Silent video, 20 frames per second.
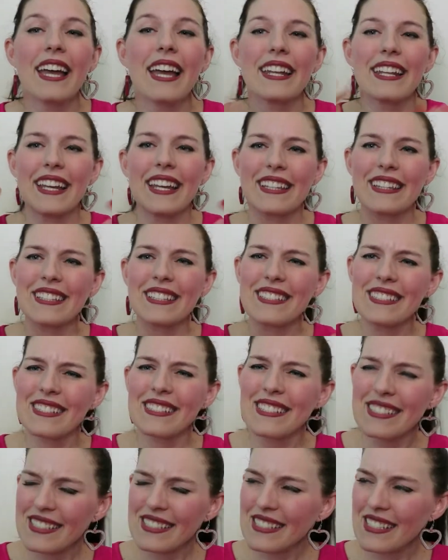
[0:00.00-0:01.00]
Now, this
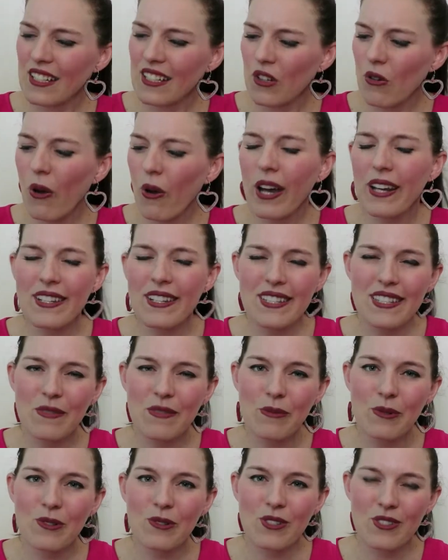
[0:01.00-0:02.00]
is quite a
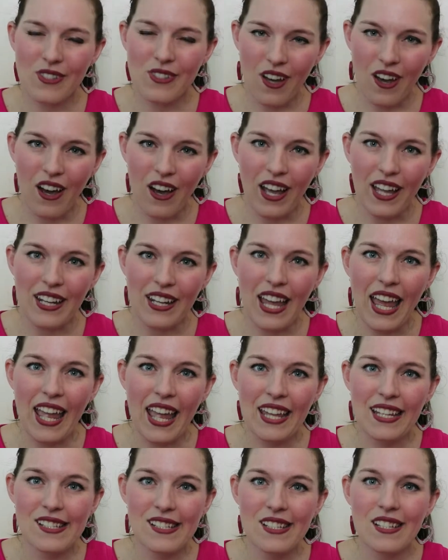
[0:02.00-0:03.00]
simple design
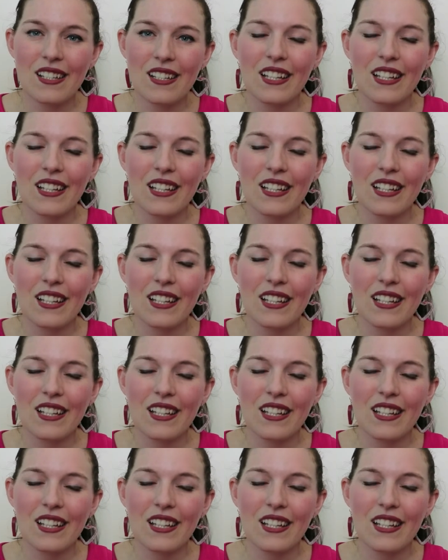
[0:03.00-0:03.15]
and